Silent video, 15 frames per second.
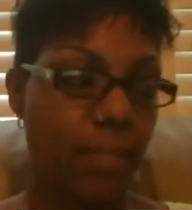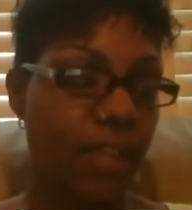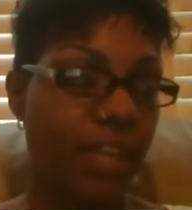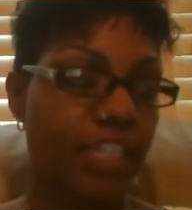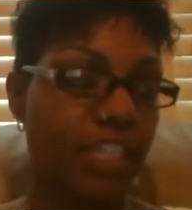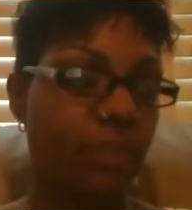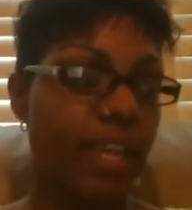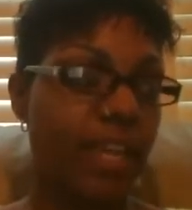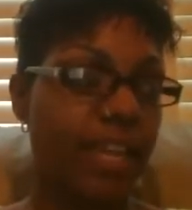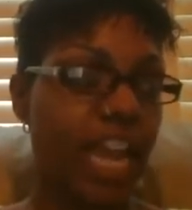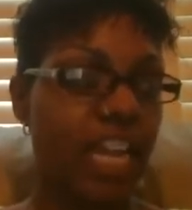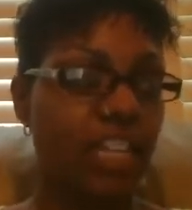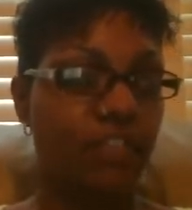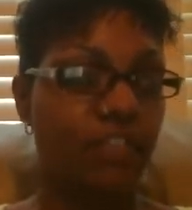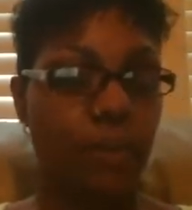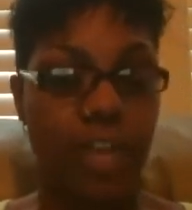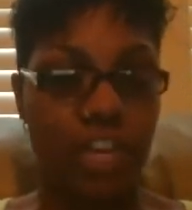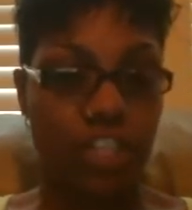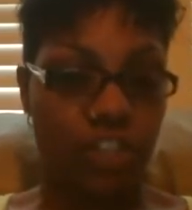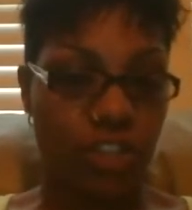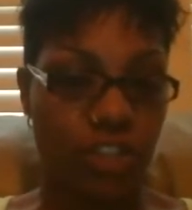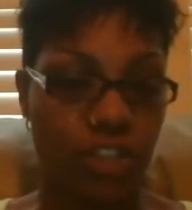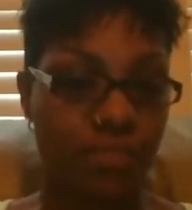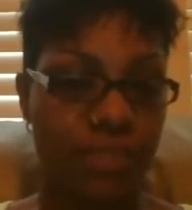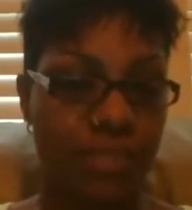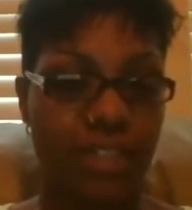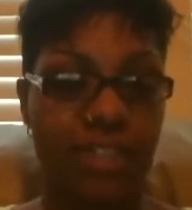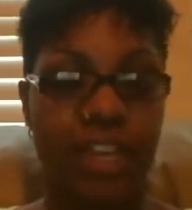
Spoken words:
That's where that cash flow manager comes in.